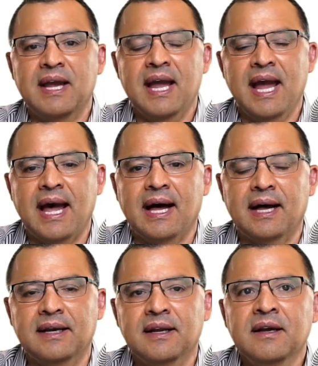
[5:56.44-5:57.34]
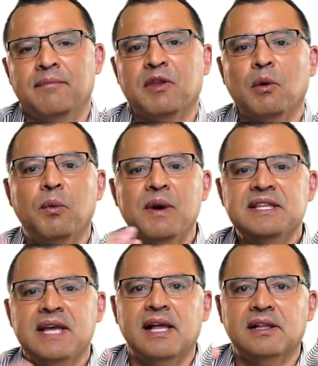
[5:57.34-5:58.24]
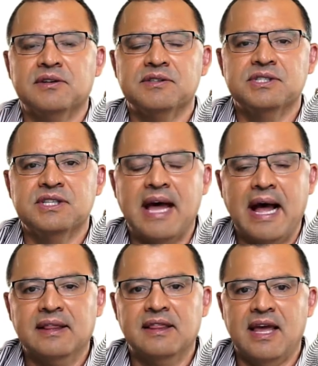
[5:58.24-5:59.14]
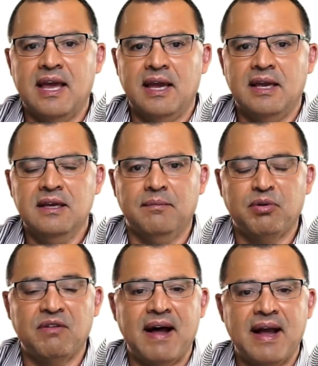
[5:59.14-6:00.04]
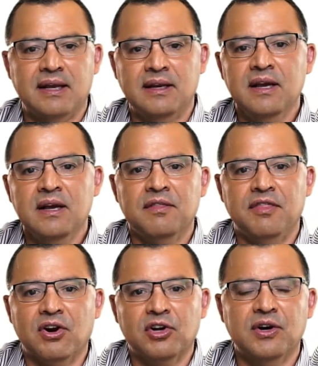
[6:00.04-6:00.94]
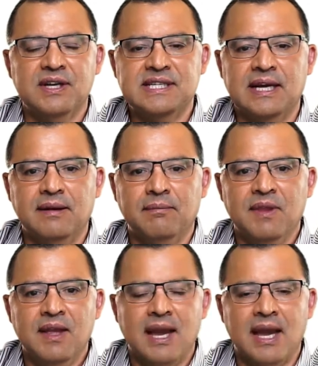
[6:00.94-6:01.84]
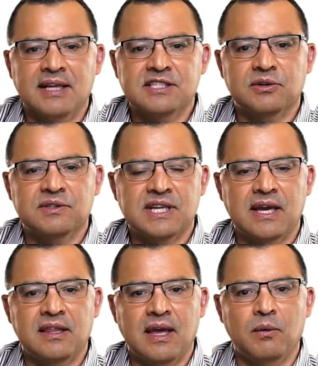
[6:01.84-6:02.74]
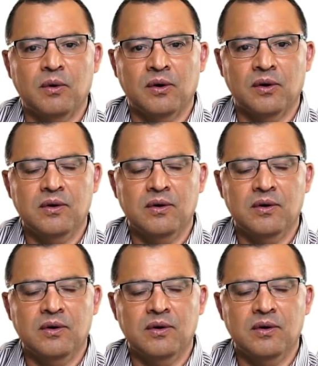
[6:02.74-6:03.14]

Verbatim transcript: had retailers that they provided their goods in. And so say they were